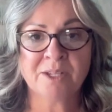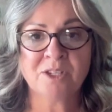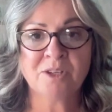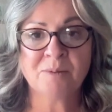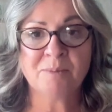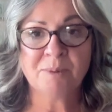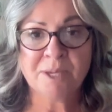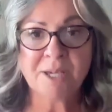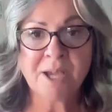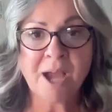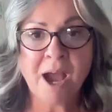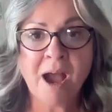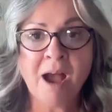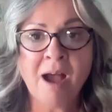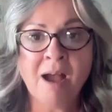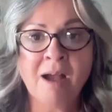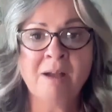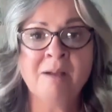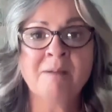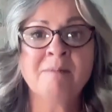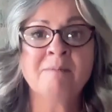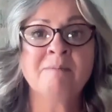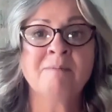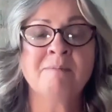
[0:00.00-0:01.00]
to
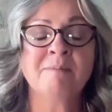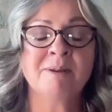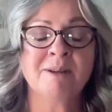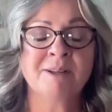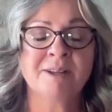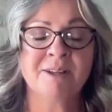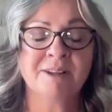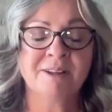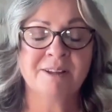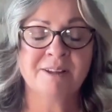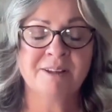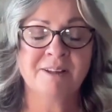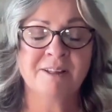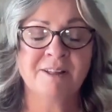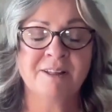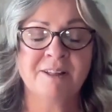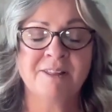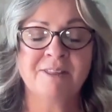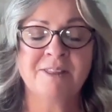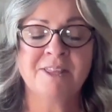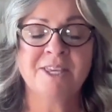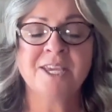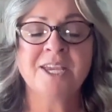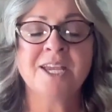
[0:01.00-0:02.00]
become
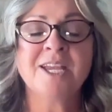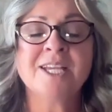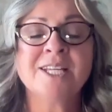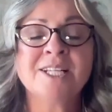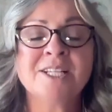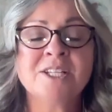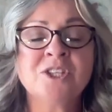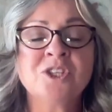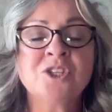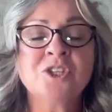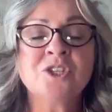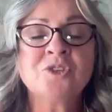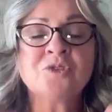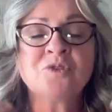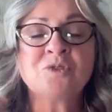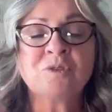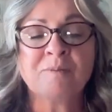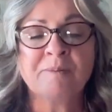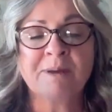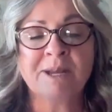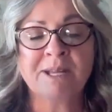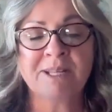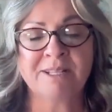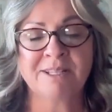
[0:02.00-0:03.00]
the
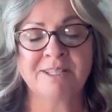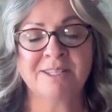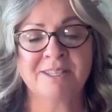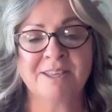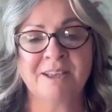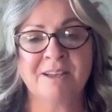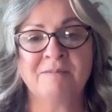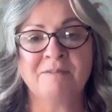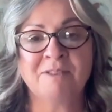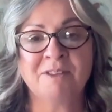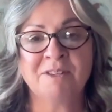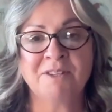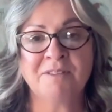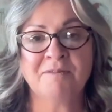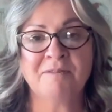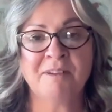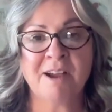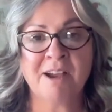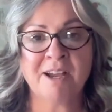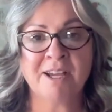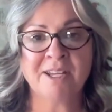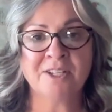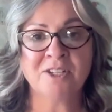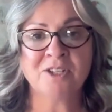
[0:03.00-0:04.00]
instruments of the
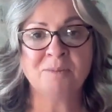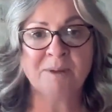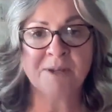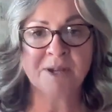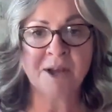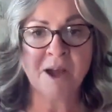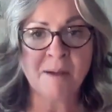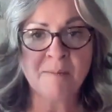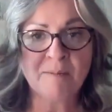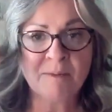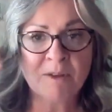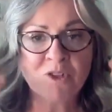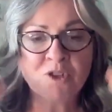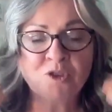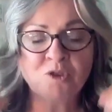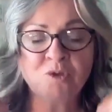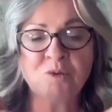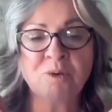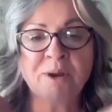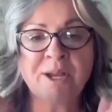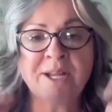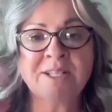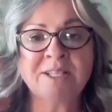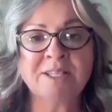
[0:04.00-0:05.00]
divine, to become the
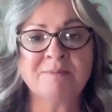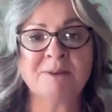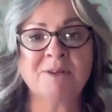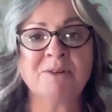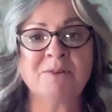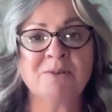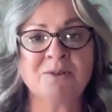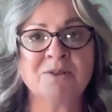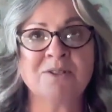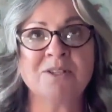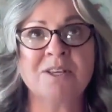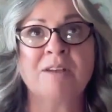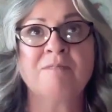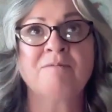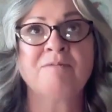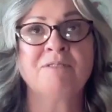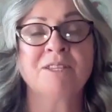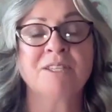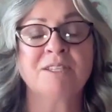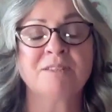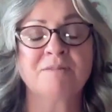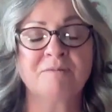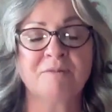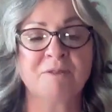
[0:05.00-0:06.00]
transmitters of
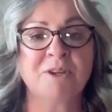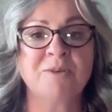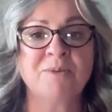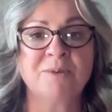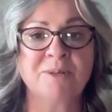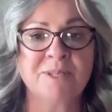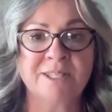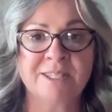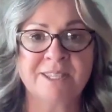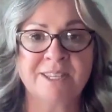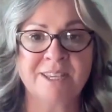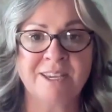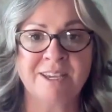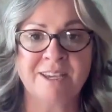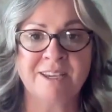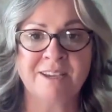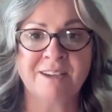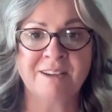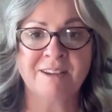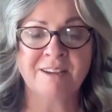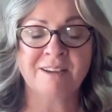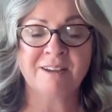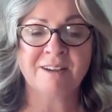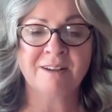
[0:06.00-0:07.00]
this
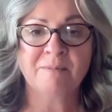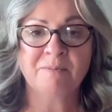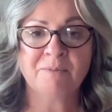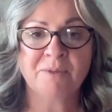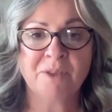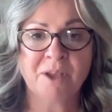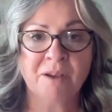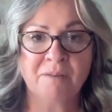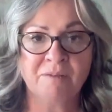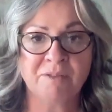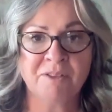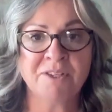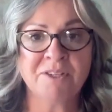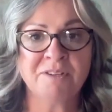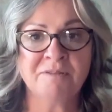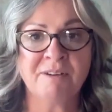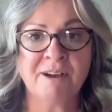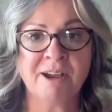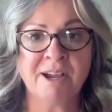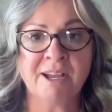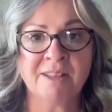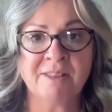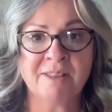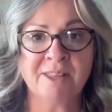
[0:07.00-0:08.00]
frequency of the
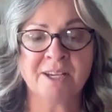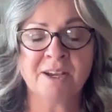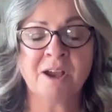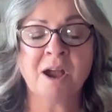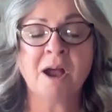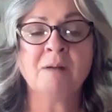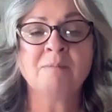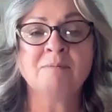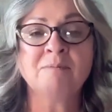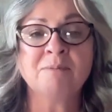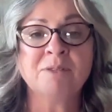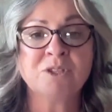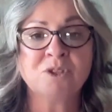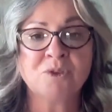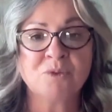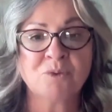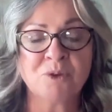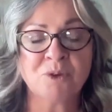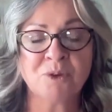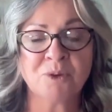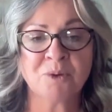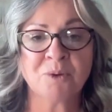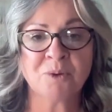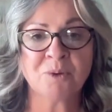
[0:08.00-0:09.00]
divine that comes
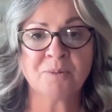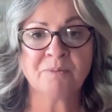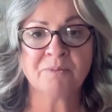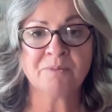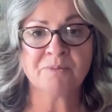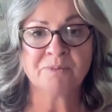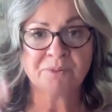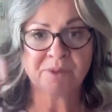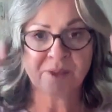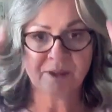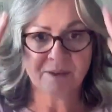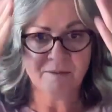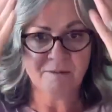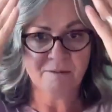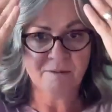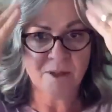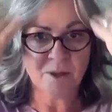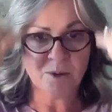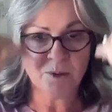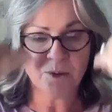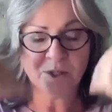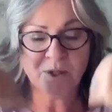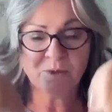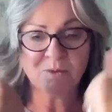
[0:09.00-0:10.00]
through,
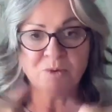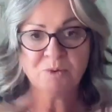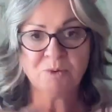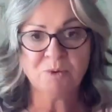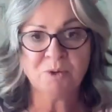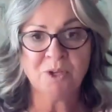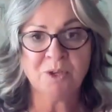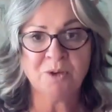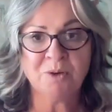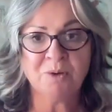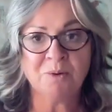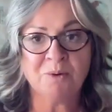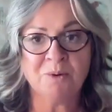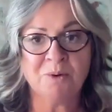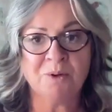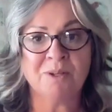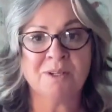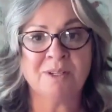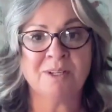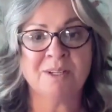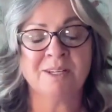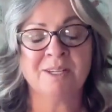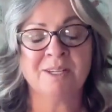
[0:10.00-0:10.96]
flows through you,